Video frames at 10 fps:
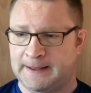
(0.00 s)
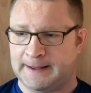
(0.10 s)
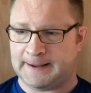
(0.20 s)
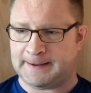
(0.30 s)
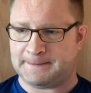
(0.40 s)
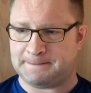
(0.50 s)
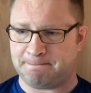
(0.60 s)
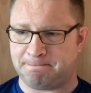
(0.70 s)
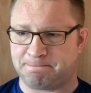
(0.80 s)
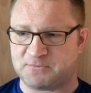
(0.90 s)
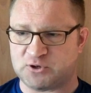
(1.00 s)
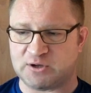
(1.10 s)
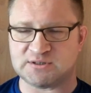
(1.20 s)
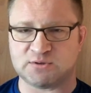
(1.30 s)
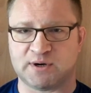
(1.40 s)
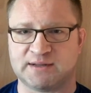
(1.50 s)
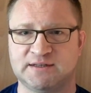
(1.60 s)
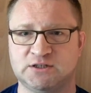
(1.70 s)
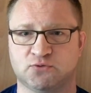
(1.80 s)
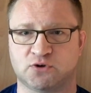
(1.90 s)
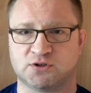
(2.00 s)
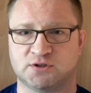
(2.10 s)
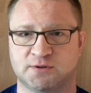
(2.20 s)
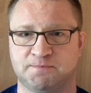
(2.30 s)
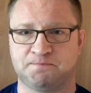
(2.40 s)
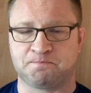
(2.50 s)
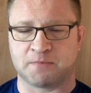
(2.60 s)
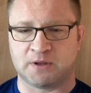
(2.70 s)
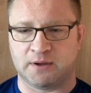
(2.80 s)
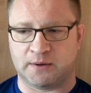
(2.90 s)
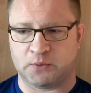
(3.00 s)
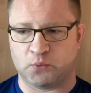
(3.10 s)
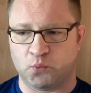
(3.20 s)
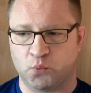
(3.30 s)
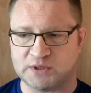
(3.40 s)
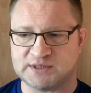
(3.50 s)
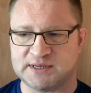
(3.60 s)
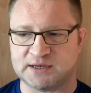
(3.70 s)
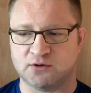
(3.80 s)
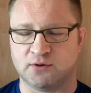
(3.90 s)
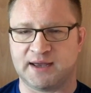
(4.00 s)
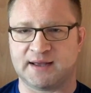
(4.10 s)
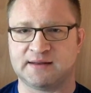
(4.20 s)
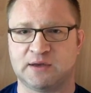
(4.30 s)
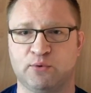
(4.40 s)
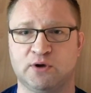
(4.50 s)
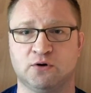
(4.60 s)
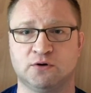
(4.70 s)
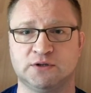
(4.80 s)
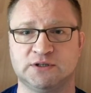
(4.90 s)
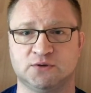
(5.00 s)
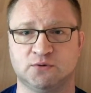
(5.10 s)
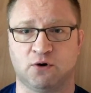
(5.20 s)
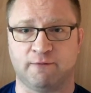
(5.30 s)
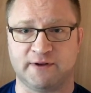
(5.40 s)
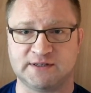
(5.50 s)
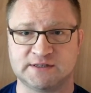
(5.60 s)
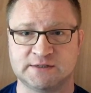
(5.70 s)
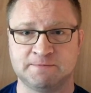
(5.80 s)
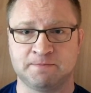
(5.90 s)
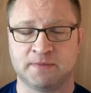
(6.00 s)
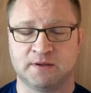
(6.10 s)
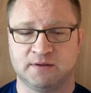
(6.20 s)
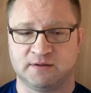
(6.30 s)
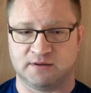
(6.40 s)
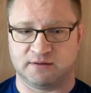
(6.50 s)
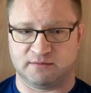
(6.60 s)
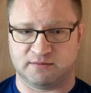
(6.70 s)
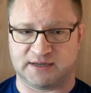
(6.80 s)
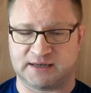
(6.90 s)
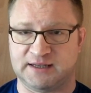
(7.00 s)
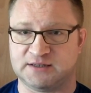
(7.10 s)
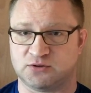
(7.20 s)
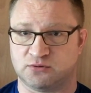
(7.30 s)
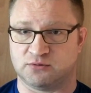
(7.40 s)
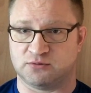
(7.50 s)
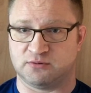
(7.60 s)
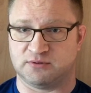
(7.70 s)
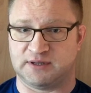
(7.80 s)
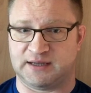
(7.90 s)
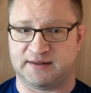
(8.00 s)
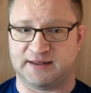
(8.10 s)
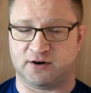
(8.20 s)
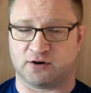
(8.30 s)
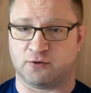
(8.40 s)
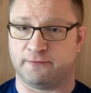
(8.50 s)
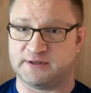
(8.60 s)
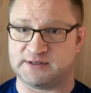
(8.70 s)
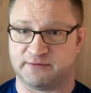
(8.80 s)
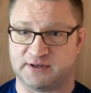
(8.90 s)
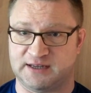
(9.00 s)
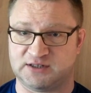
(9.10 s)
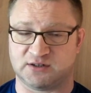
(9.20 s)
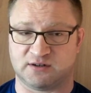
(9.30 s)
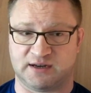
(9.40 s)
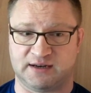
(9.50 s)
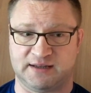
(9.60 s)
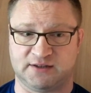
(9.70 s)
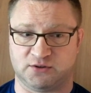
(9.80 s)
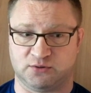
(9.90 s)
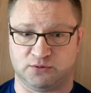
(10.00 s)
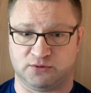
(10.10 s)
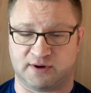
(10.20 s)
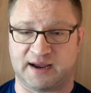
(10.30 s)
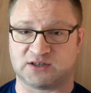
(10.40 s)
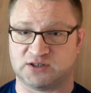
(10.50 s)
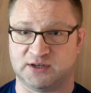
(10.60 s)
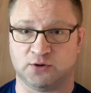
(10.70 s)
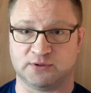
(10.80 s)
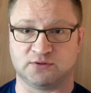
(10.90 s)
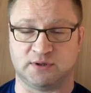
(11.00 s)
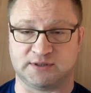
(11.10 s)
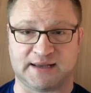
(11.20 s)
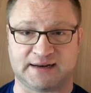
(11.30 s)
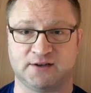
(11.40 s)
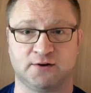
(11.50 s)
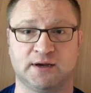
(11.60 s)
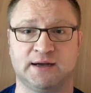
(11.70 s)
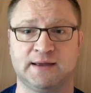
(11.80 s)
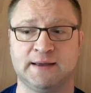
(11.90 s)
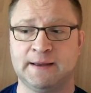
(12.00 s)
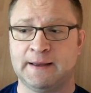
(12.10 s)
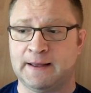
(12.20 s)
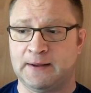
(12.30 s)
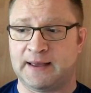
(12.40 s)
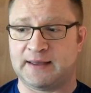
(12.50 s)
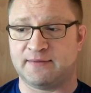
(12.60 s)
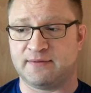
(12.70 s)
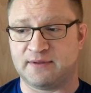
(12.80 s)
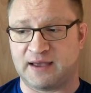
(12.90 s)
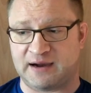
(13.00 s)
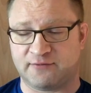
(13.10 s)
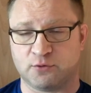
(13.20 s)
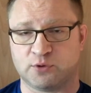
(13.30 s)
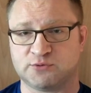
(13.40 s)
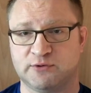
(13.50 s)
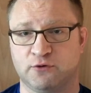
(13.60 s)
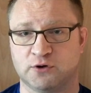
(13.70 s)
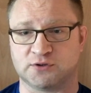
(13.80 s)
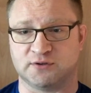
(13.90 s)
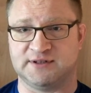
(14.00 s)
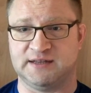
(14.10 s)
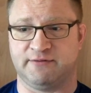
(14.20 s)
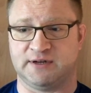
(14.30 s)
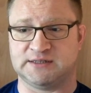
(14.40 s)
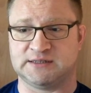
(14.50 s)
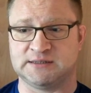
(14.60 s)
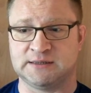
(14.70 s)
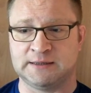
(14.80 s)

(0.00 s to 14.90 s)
So that's what I teach first. Once they can do that, then we go into offense. Techniques that are offensive in nature, and that you're actually going to attack the other guy, and afterwards we focus on defense,